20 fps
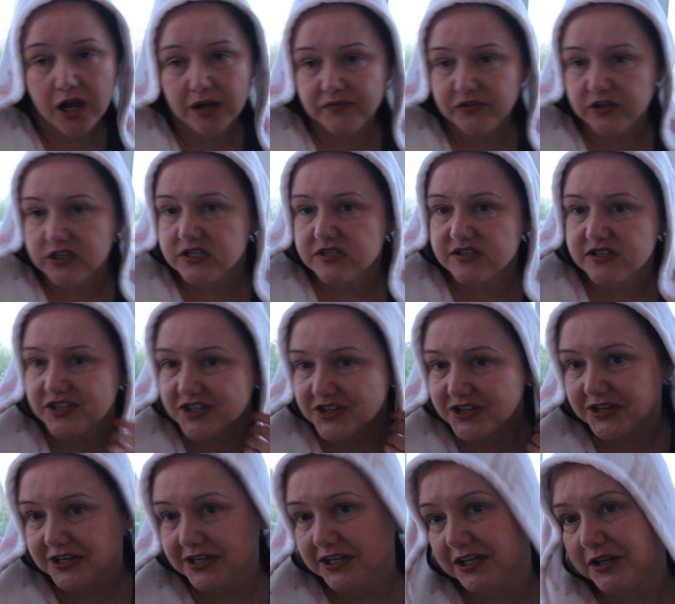
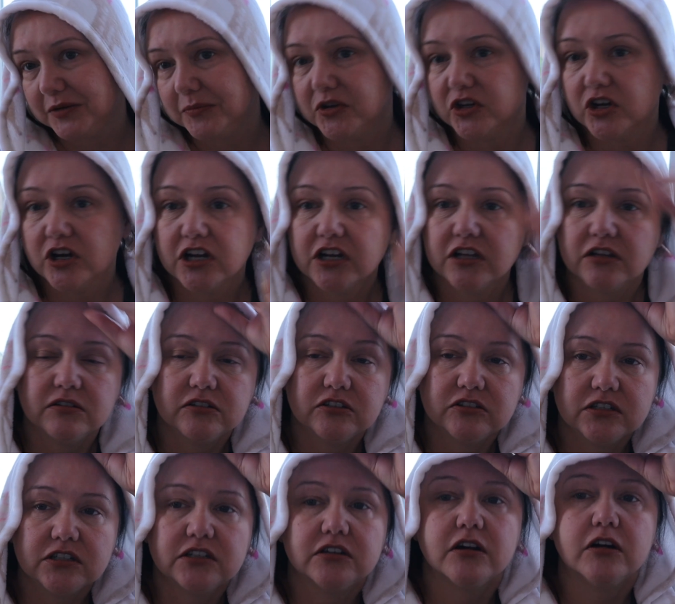obviously, God, I
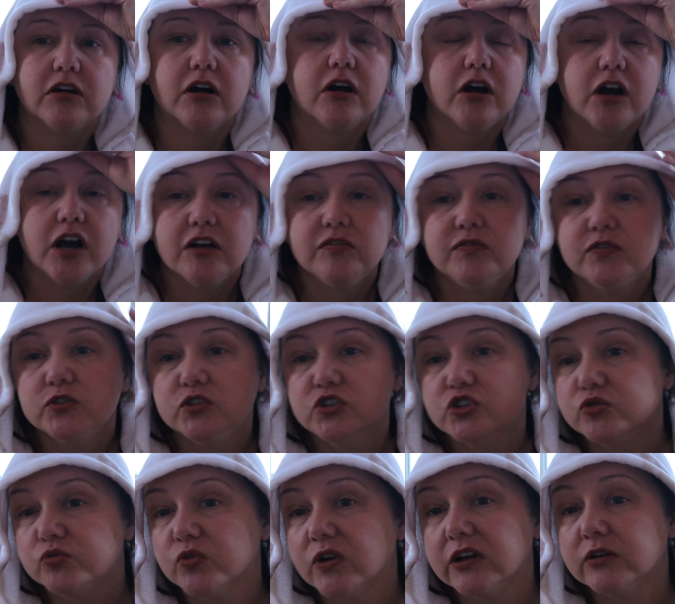look like an awful
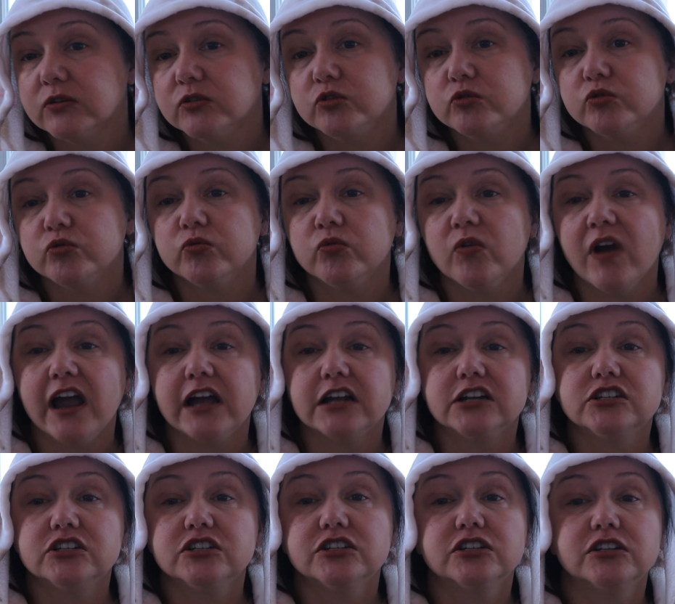drowned
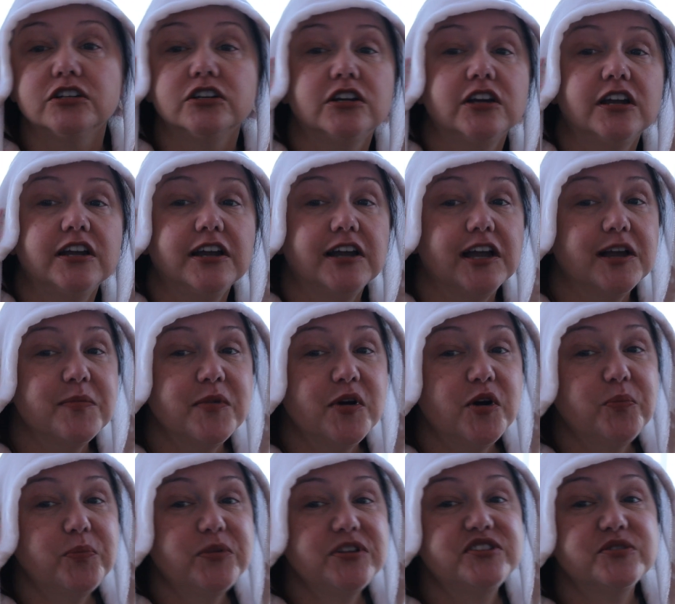rat. I'm
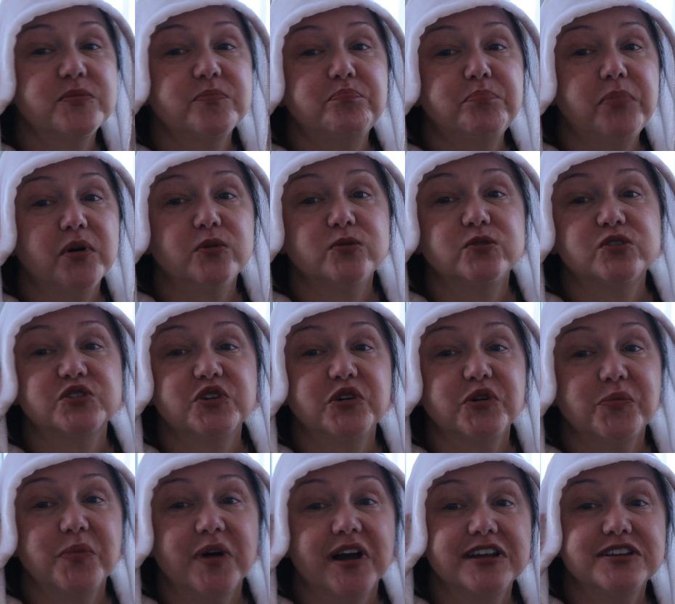hoping some boats
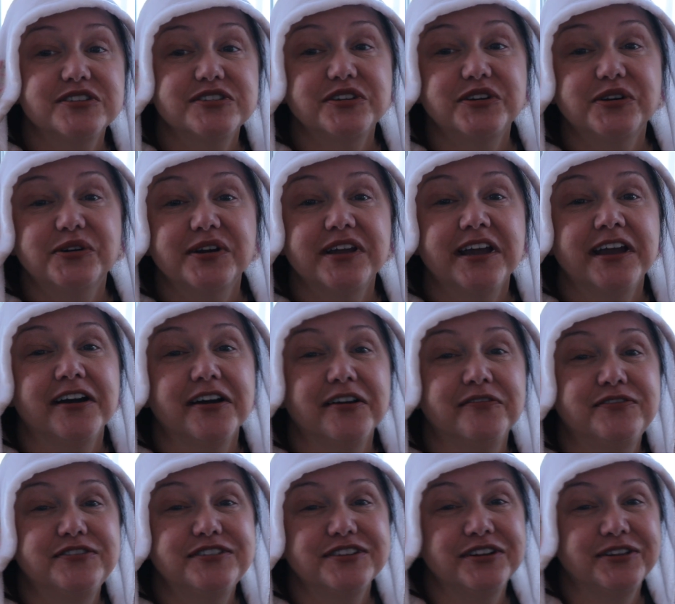go by so you don't
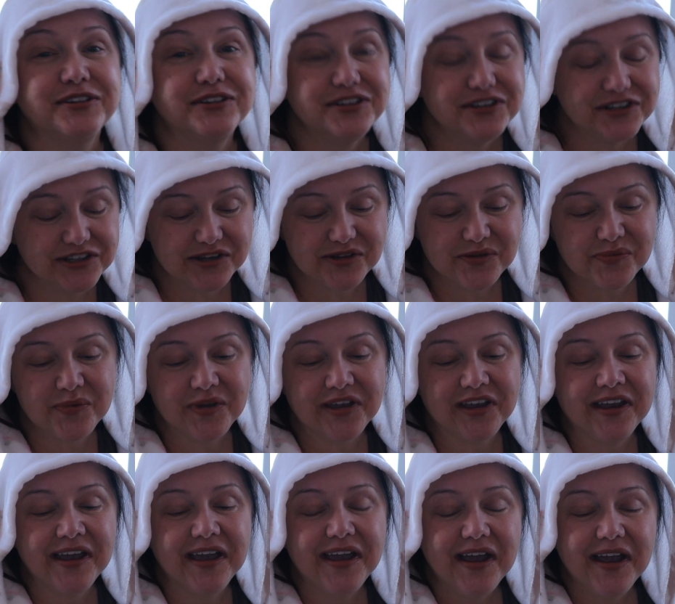have to look at
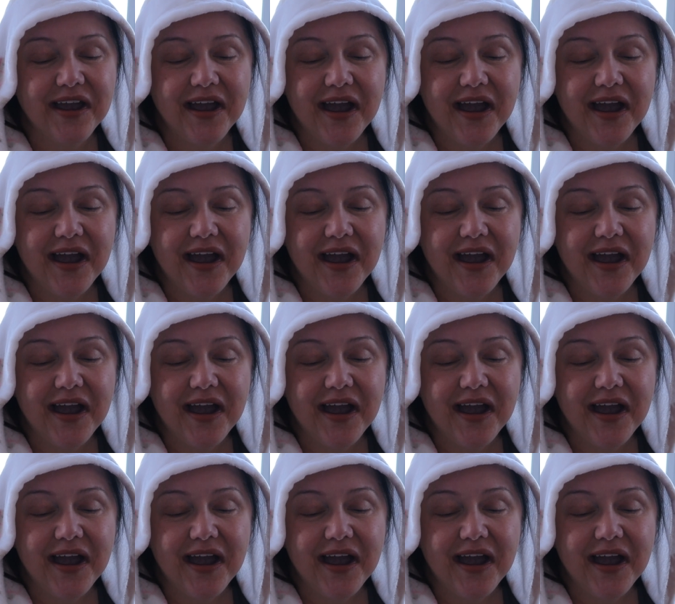me.